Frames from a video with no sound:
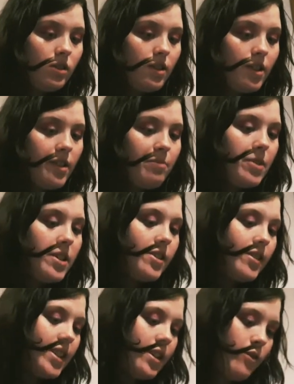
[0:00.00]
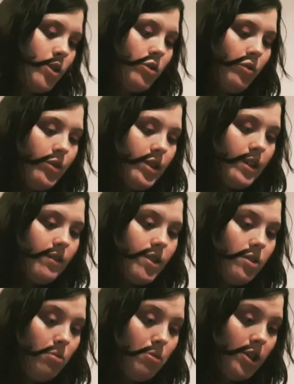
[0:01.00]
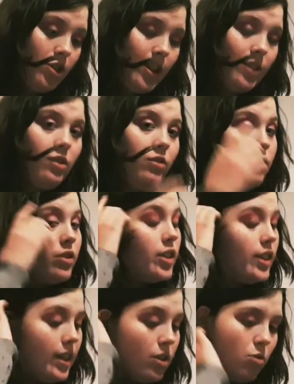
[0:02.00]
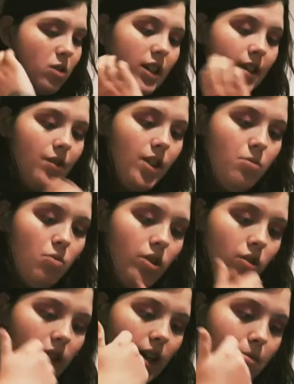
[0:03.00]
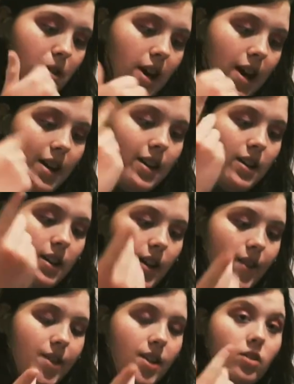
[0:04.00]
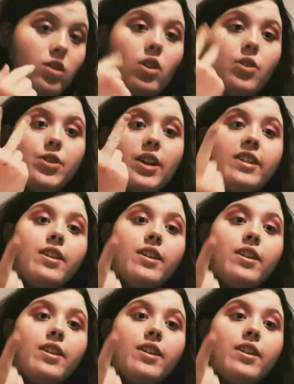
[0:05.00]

I've been doing the Evolve series on my channel for a little while. I've done one on Gabby Hanna, lifestyle content.